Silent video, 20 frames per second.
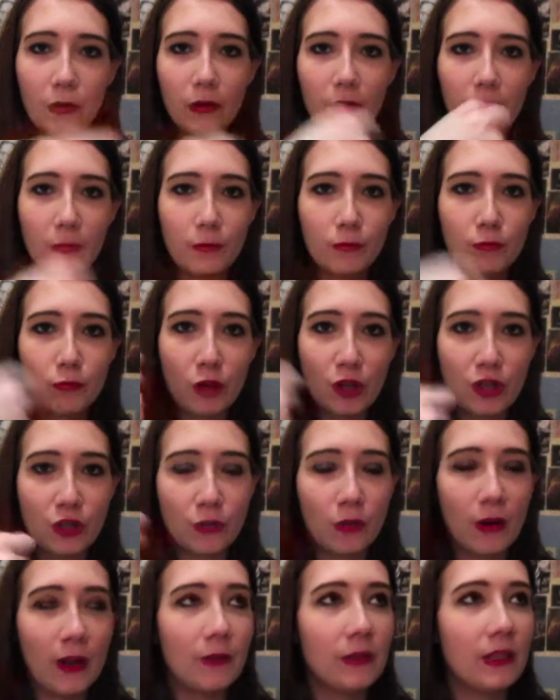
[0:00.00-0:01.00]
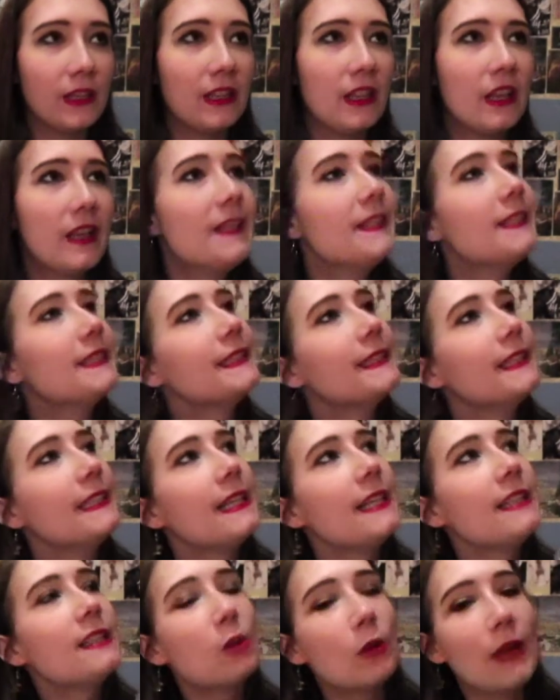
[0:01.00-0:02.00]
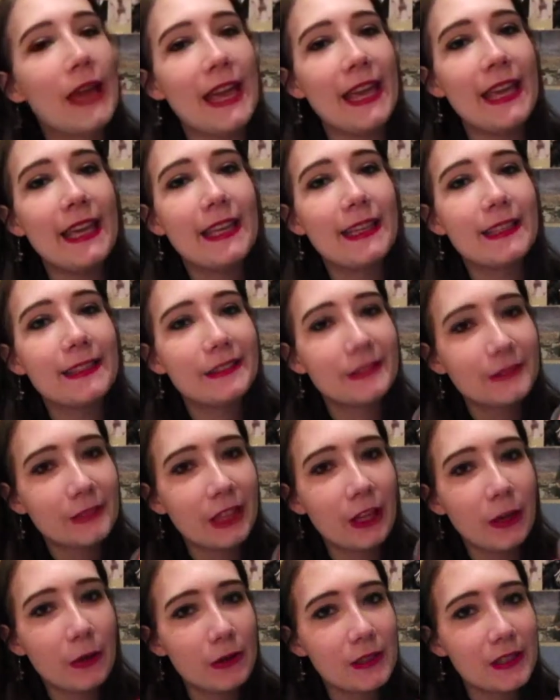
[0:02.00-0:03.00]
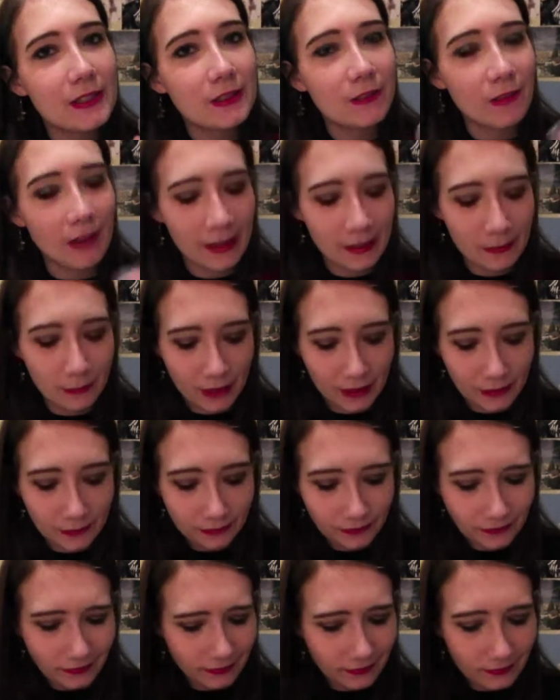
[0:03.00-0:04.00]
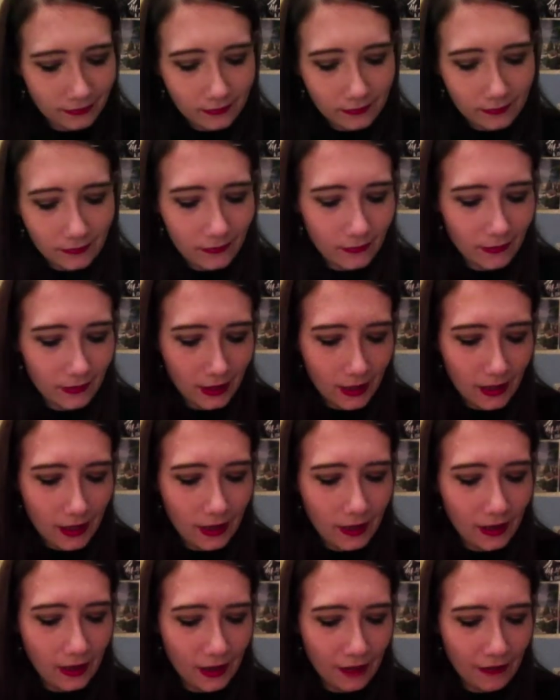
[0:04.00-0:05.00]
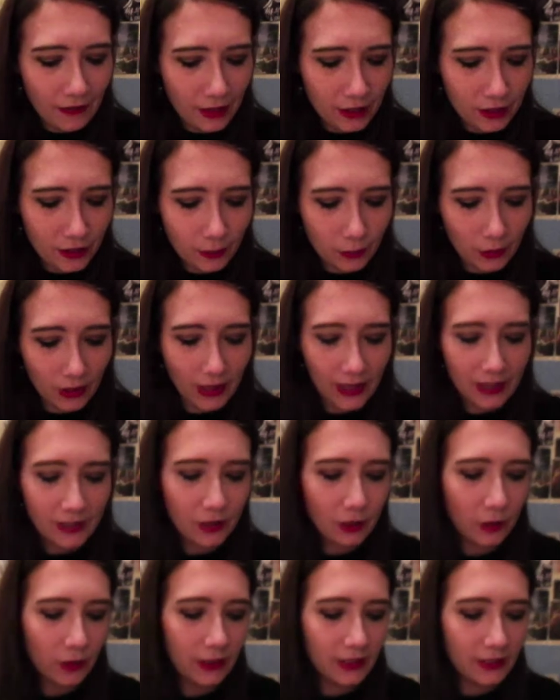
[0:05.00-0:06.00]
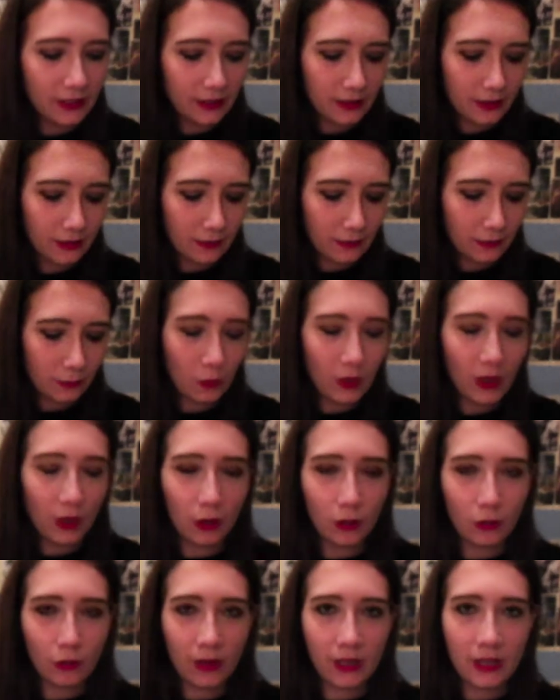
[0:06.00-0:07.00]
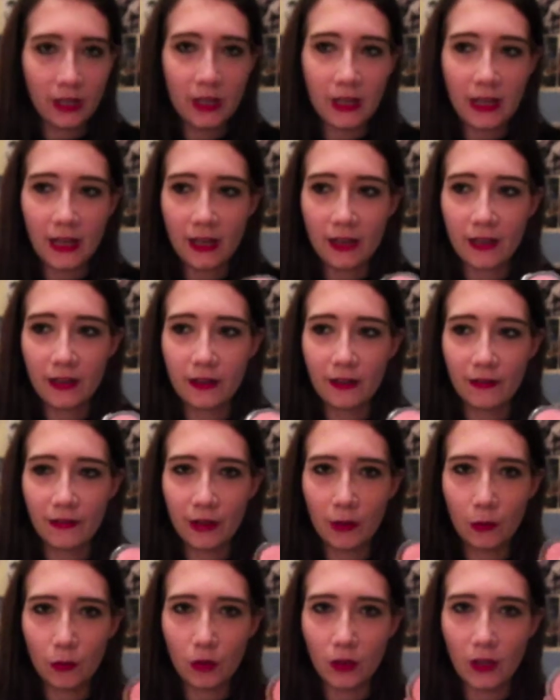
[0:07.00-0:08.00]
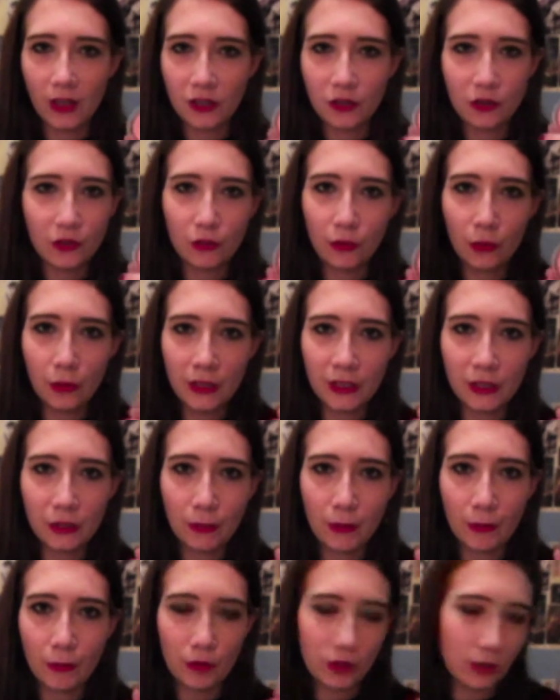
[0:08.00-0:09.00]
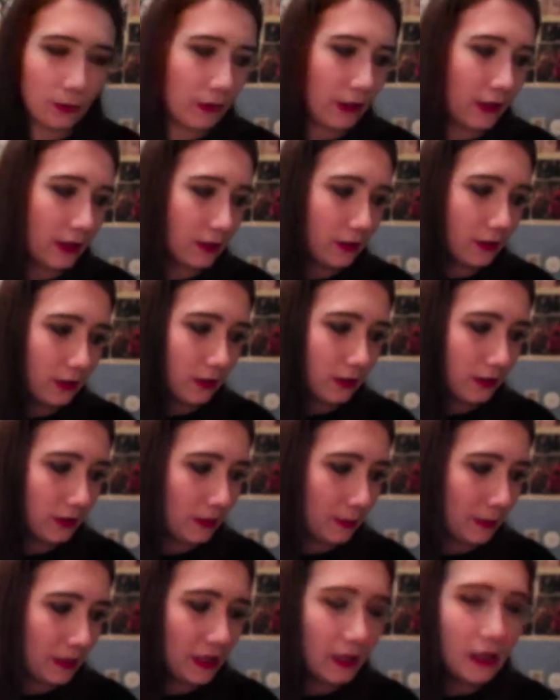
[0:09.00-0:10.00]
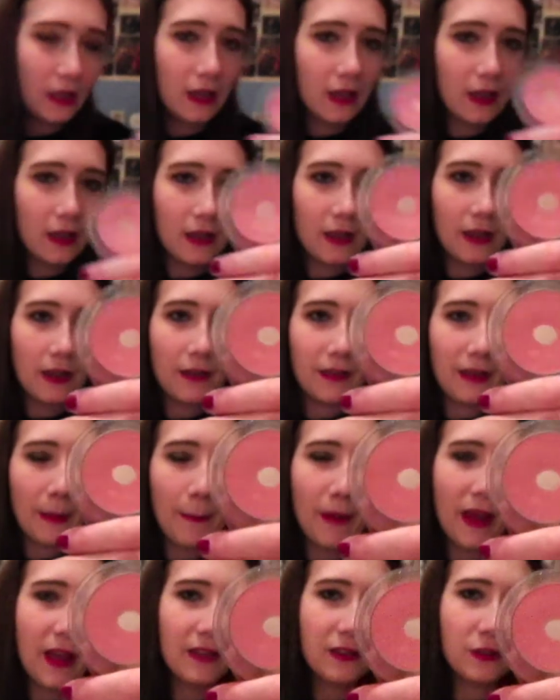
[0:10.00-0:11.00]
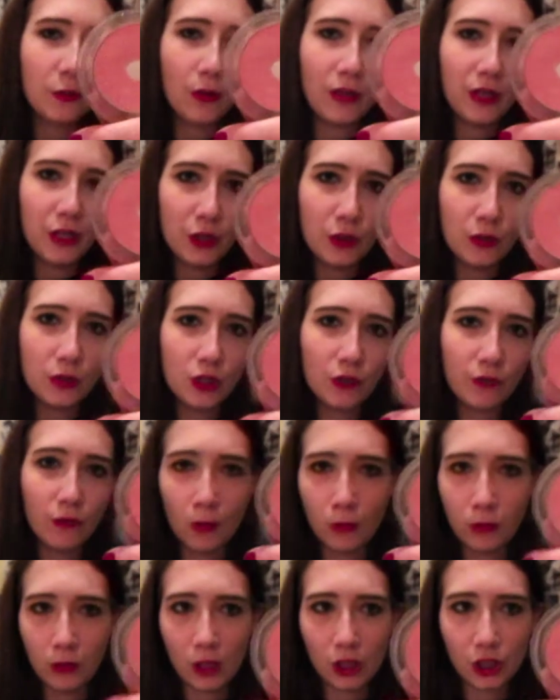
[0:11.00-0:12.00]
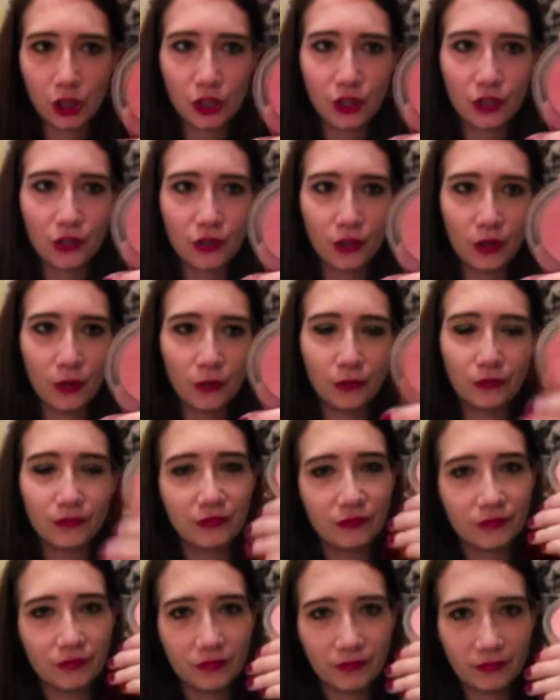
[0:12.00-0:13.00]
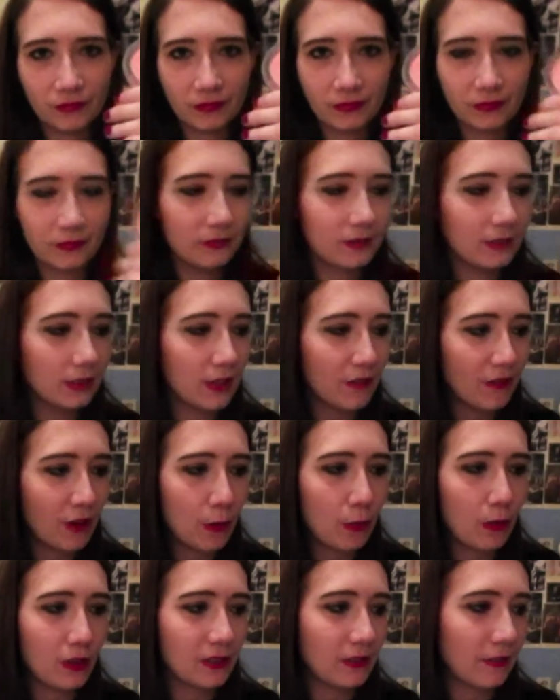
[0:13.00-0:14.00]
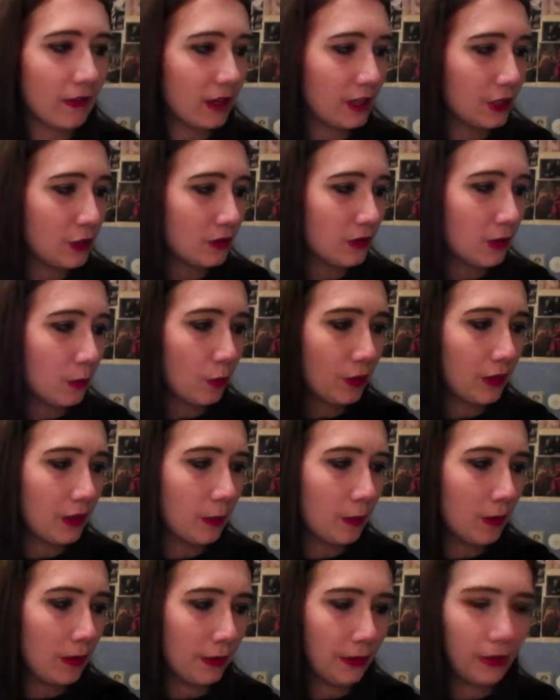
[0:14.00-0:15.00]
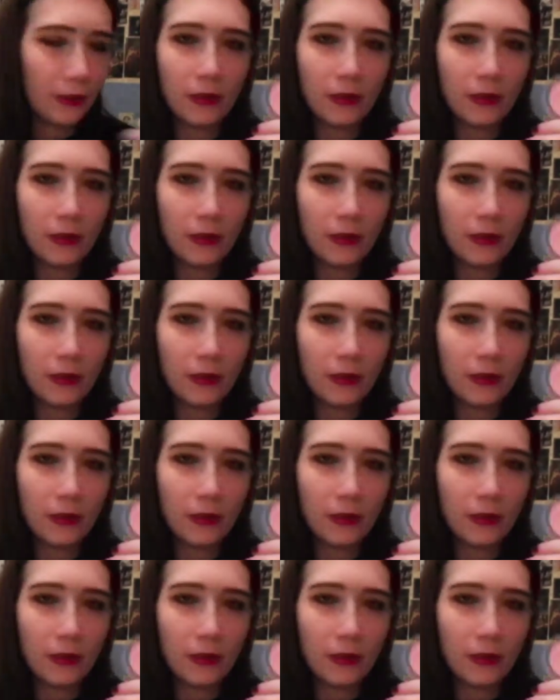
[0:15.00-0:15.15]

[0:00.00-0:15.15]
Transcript: or brush around, and it's okay, you know, it's fine, but I figured, well, I saw this when I got ready, and I figured, well, I just throw it into my Project Pan because, I mean, that pan is already huge for blush, so I'm very positive I can use that within a month.